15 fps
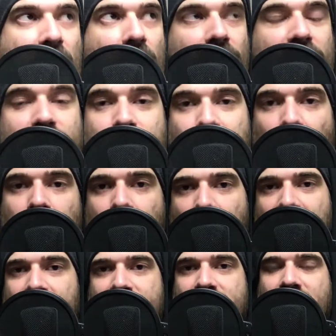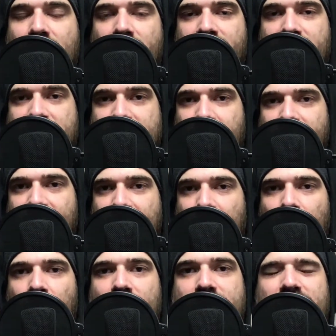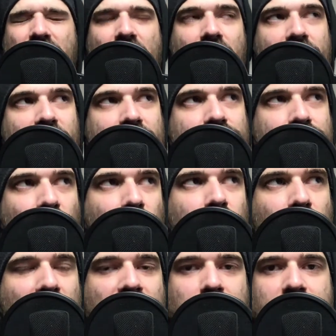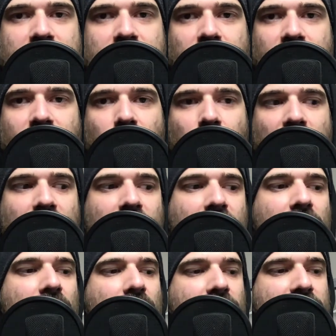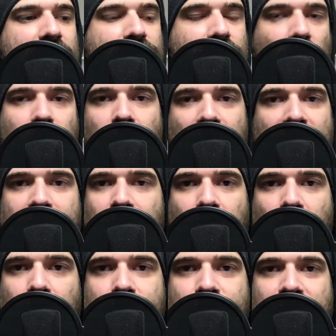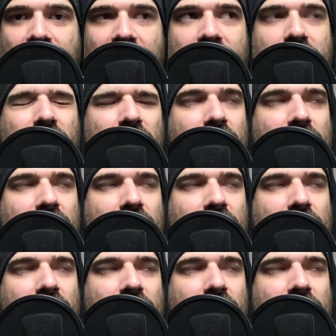they don't know how to self self analyze they don't know how to be self aware they don't know how to negotiate